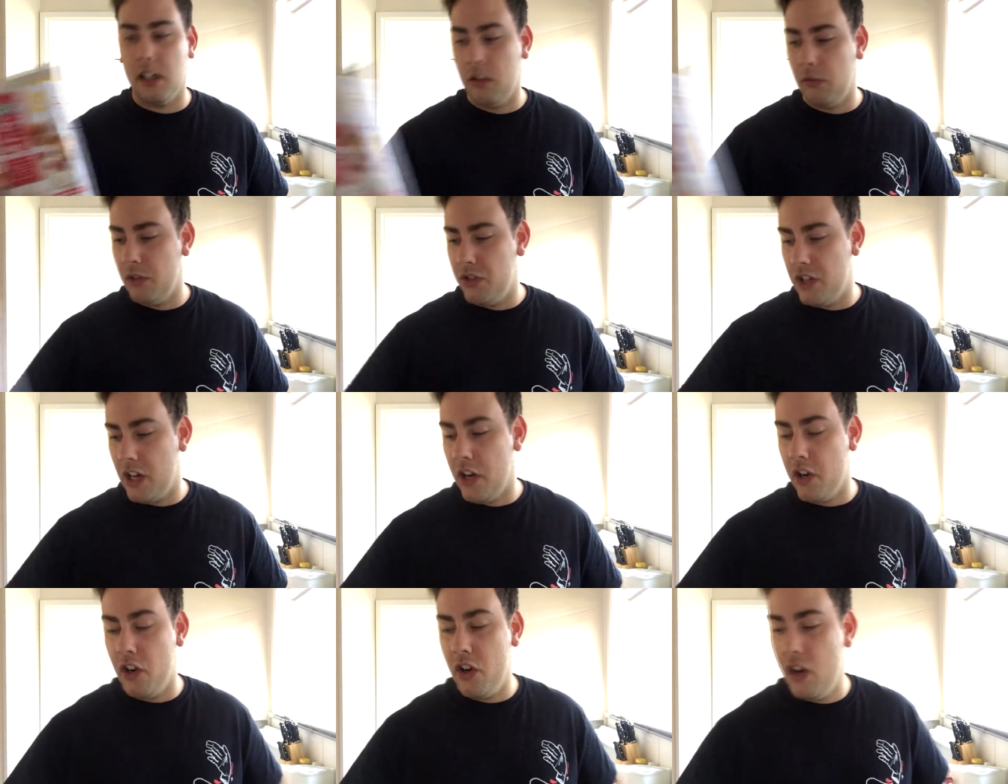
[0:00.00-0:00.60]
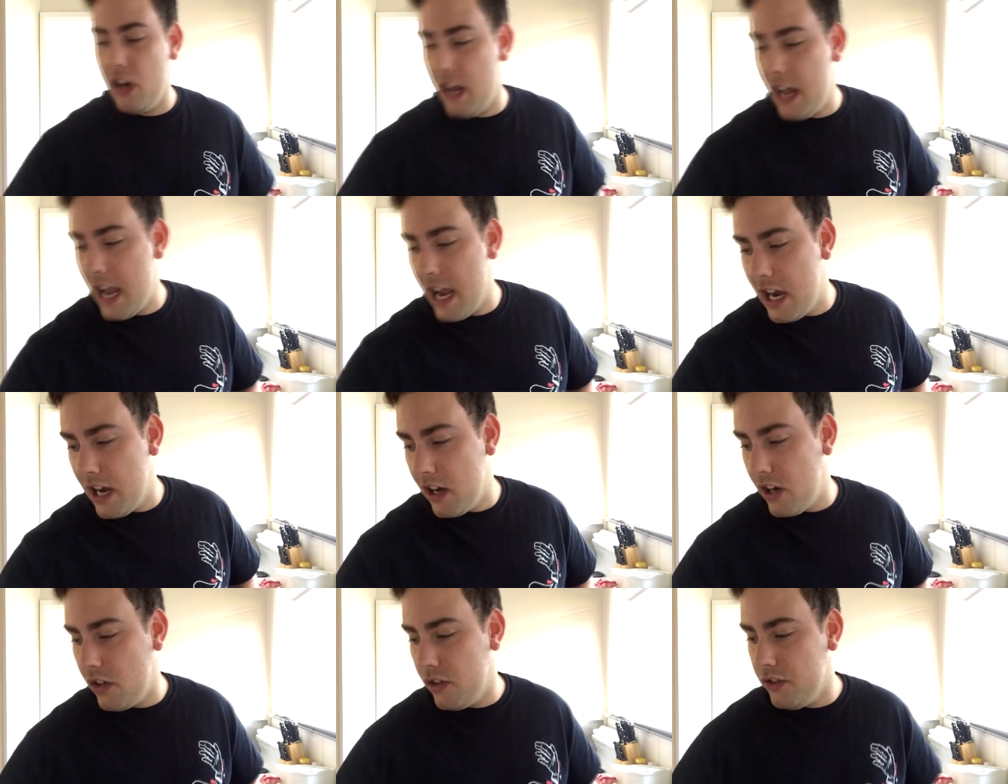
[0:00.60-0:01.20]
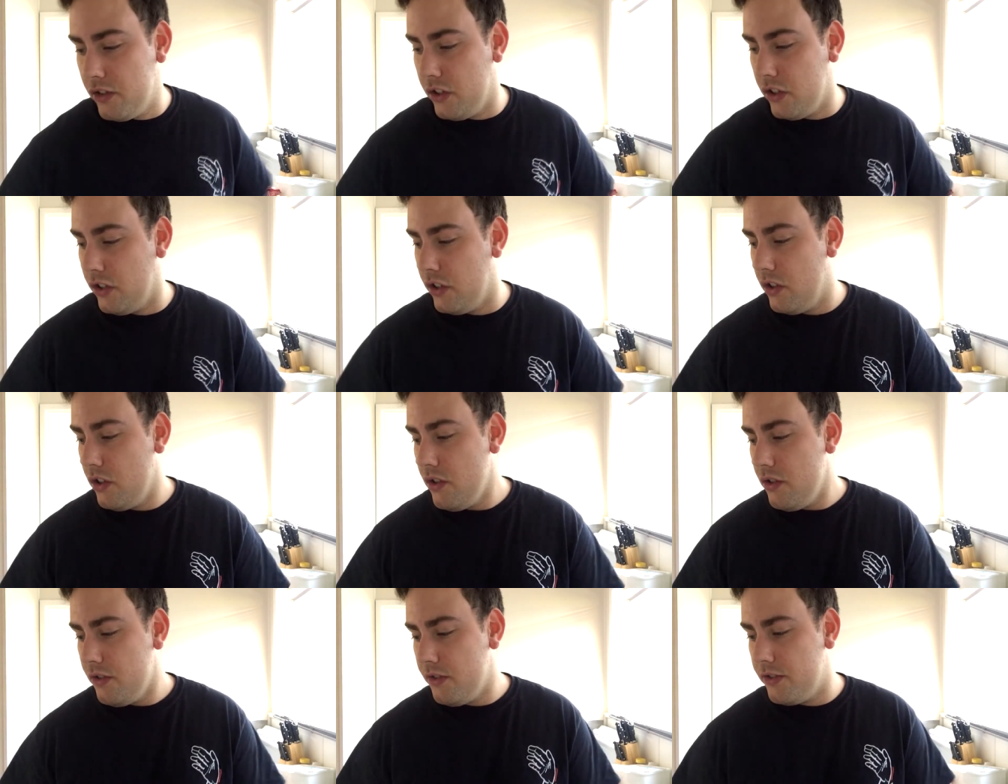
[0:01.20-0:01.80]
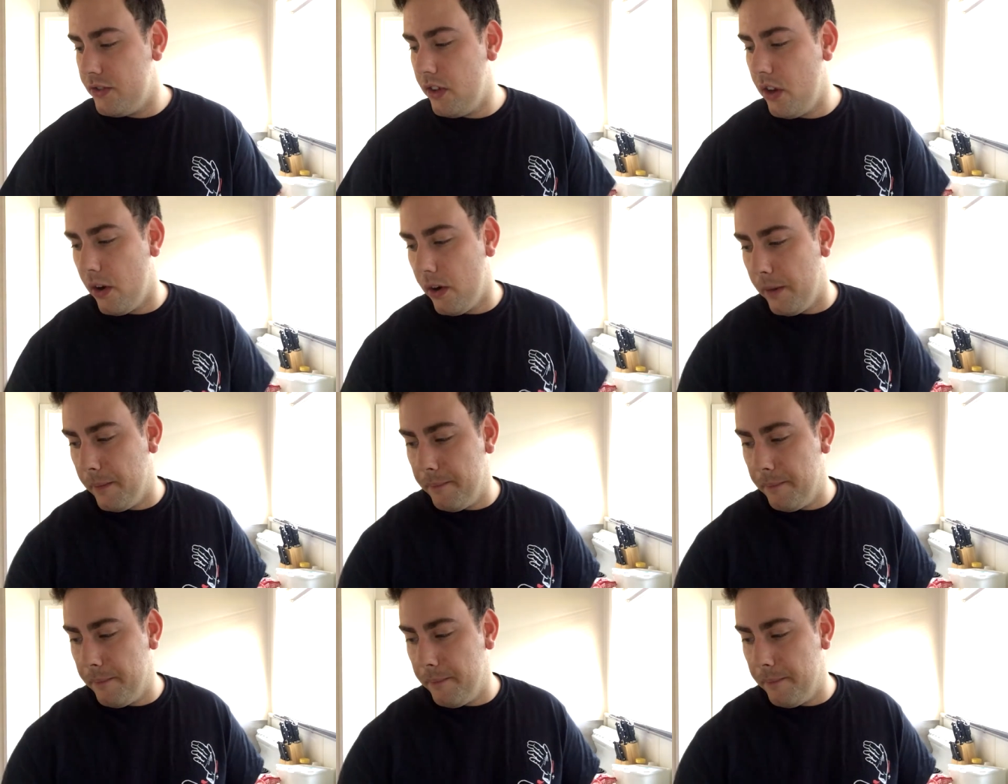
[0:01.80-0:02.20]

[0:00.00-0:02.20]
which I don't know how to use, so